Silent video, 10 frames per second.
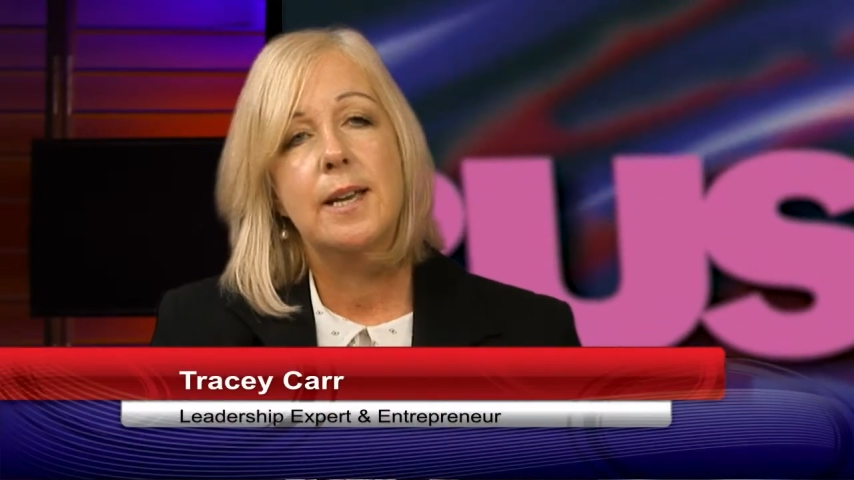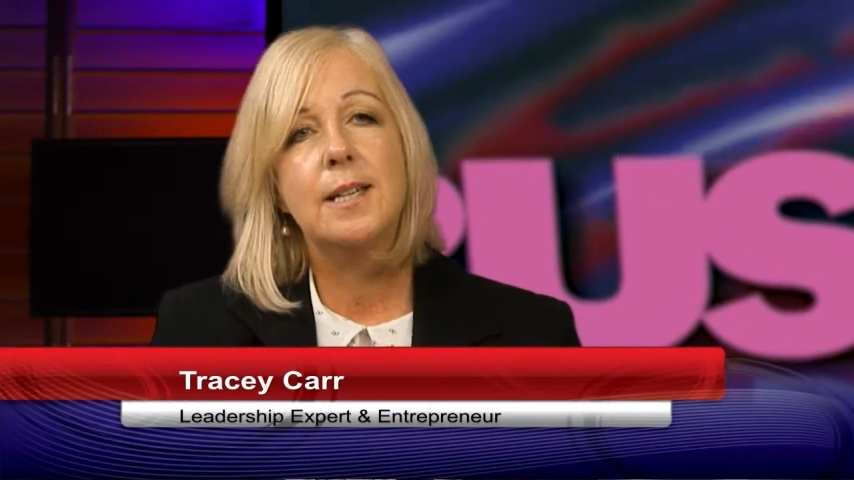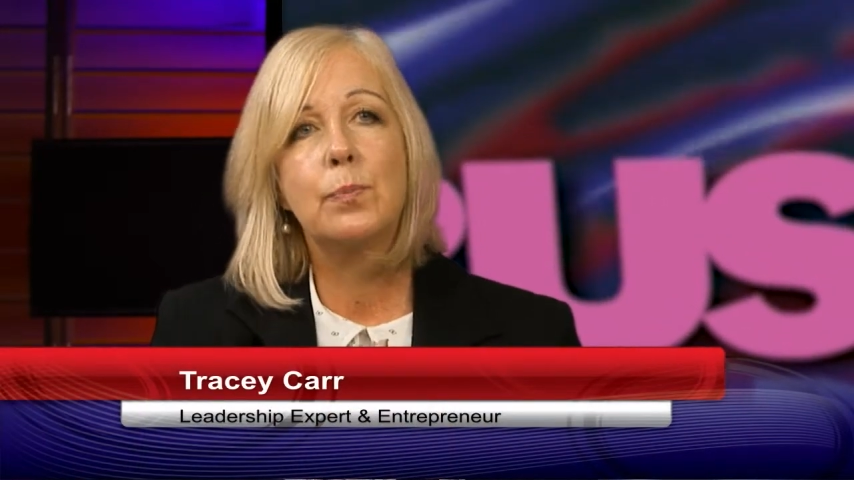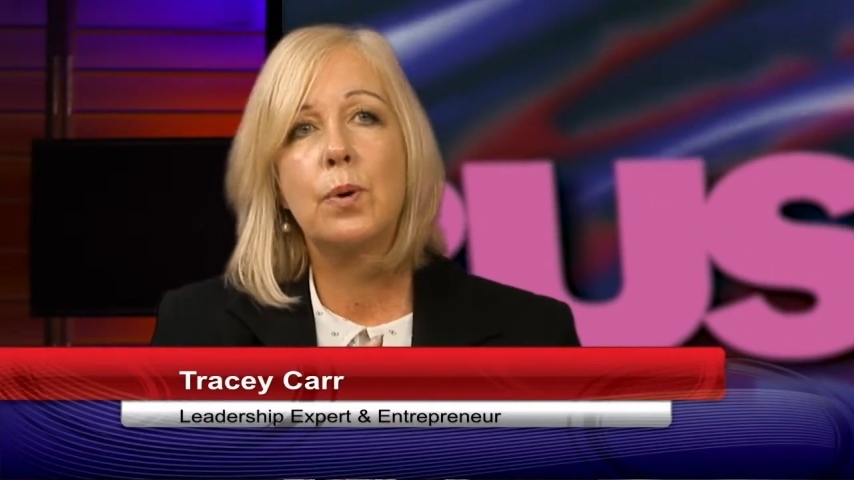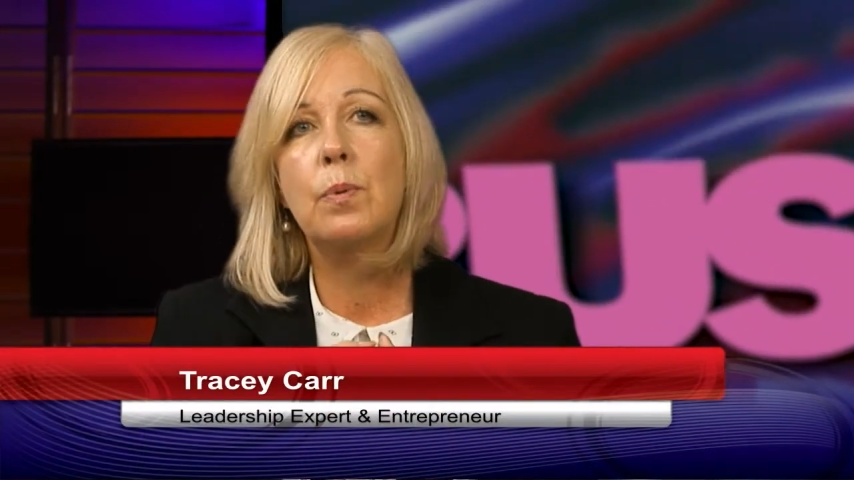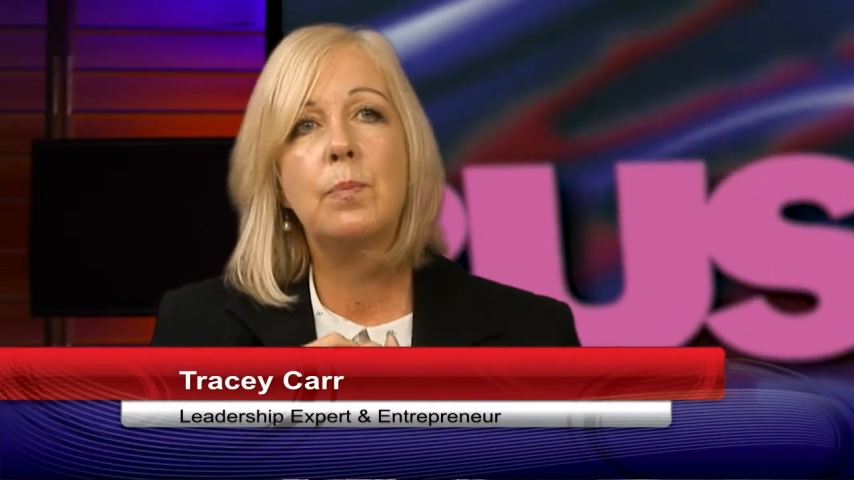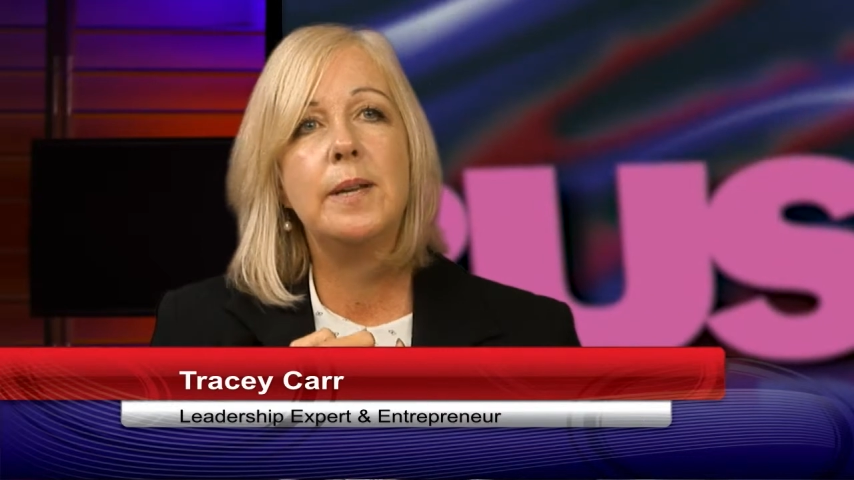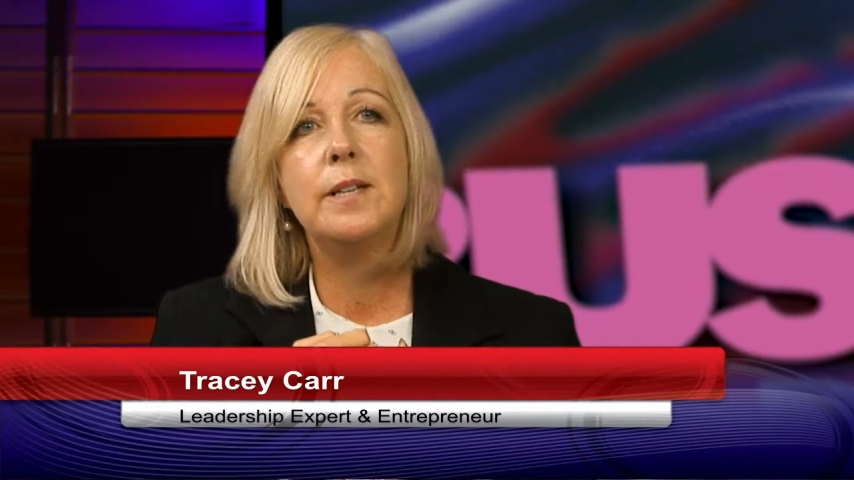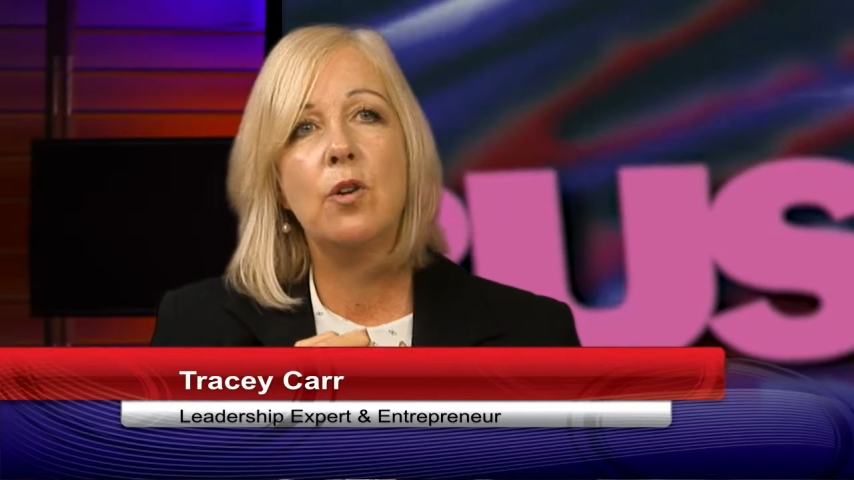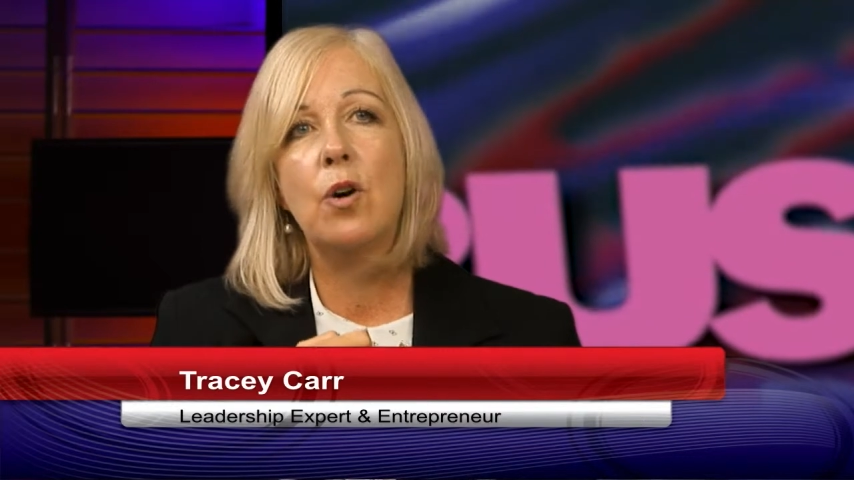It's
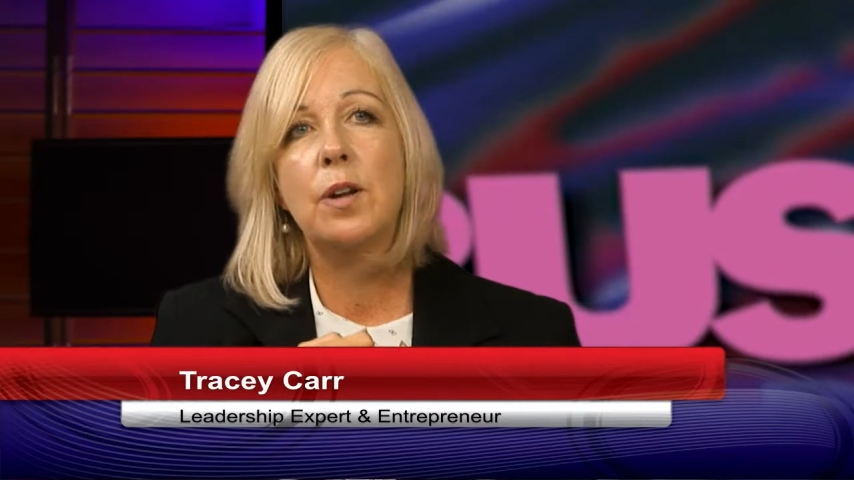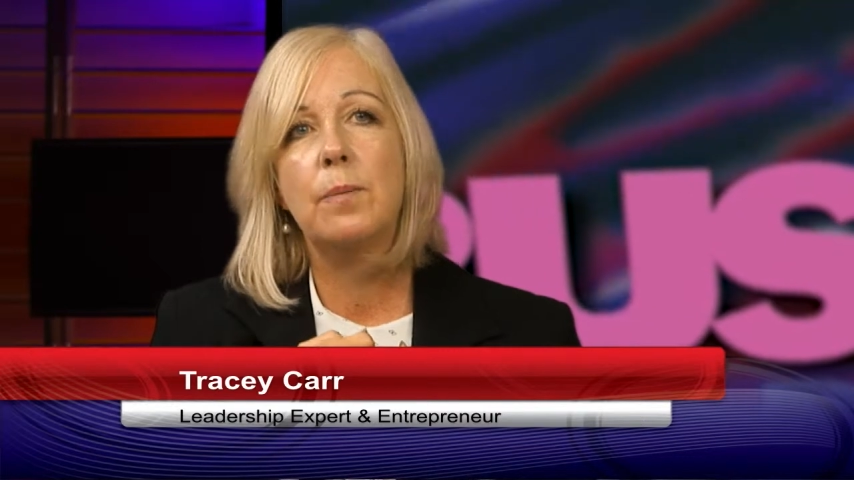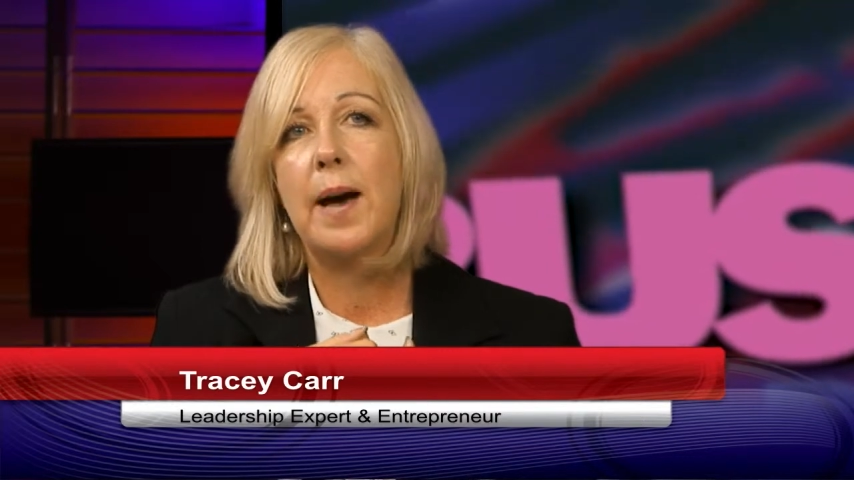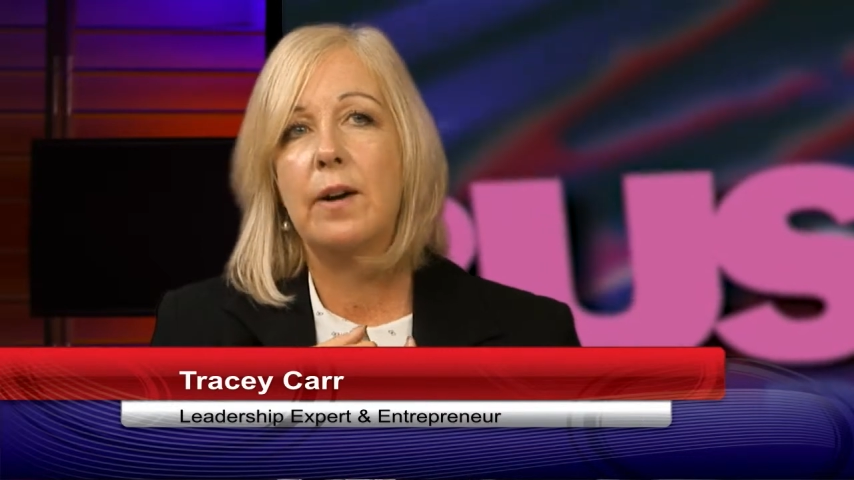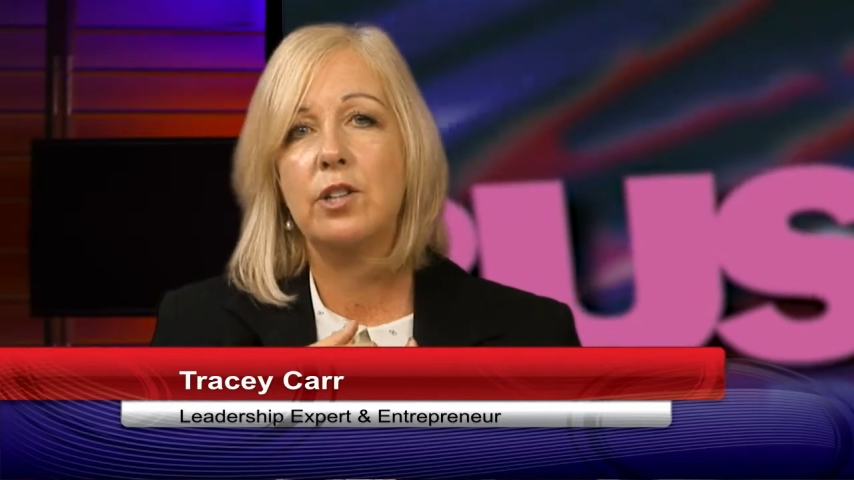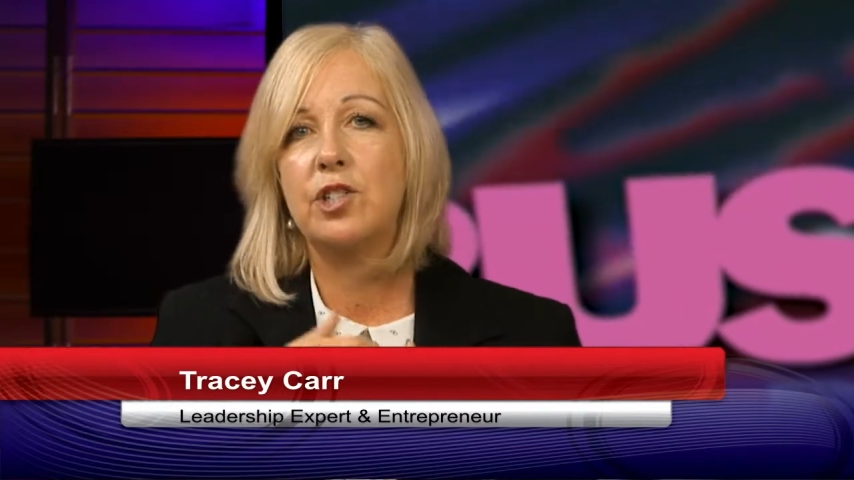probably not about